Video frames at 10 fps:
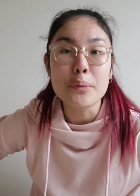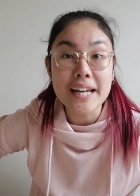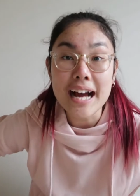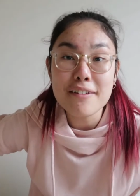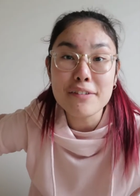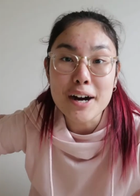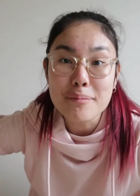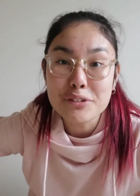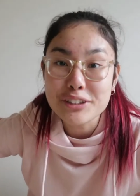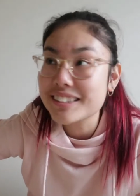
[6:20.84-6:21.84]
We have
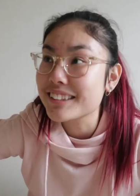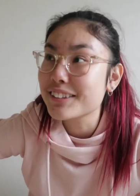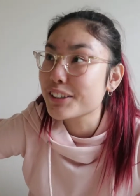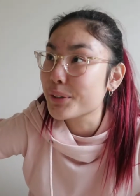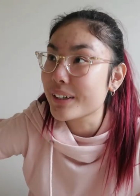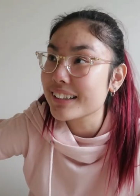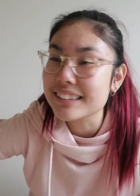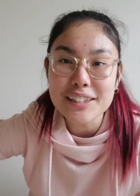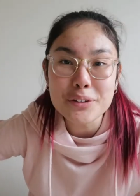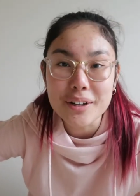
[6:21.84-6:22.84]
Kristen the
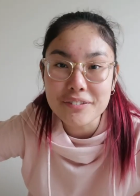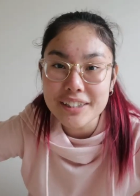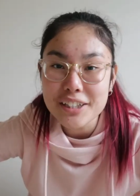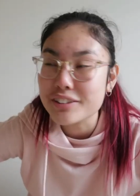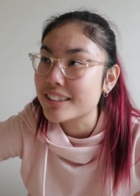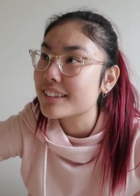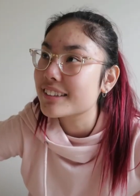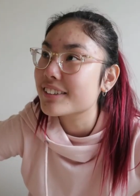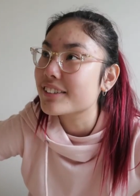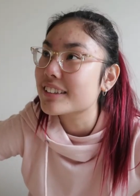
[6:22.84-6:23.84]
toilet. Is that the word for it?
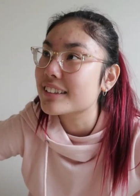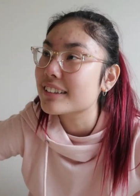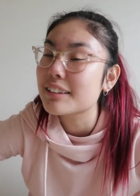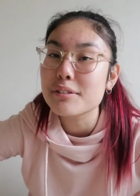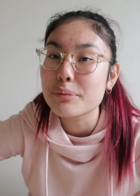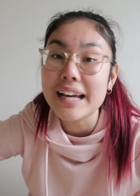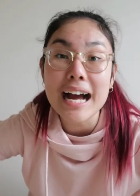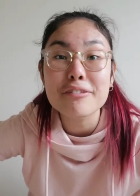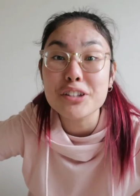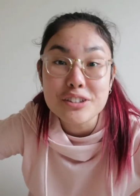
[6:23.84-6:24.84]
Kristen. We
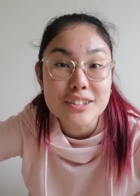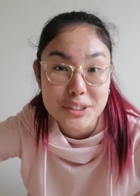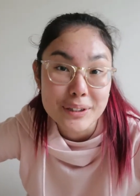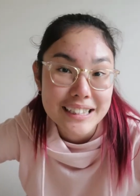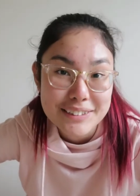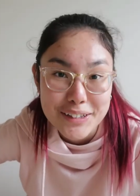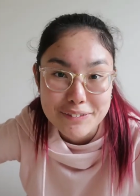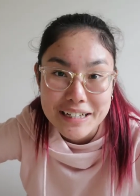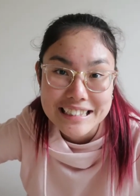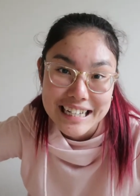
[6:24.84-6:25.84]
have used the toilets for
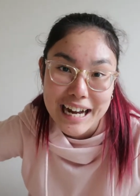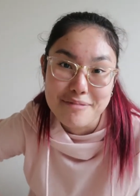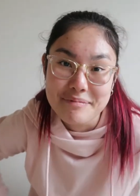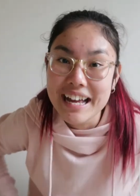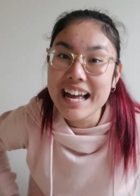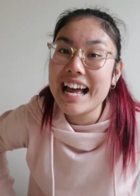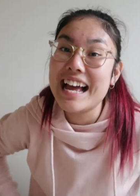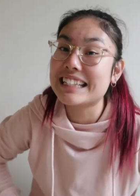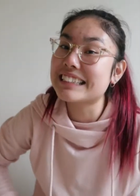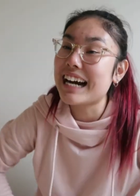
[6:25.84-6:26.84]
the first time.
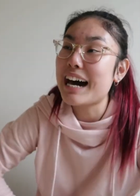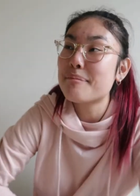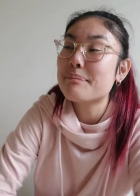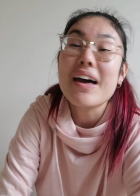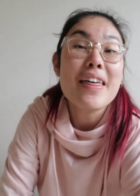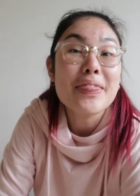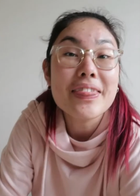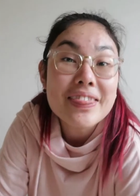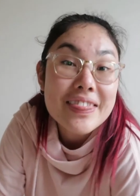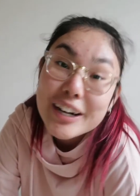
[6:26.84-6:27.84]
And
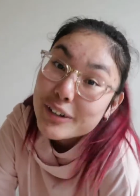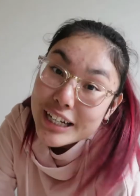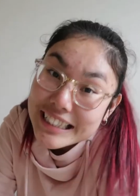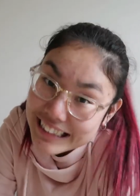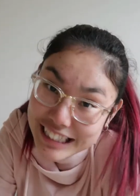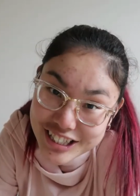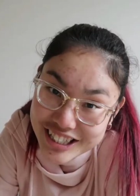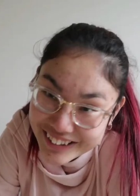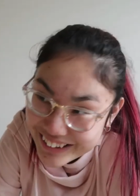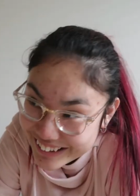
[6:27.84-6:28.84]
there is an
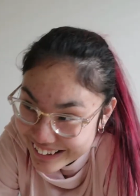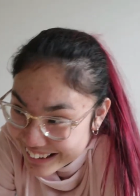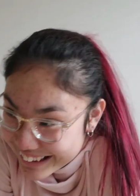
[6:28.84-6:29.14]
issue.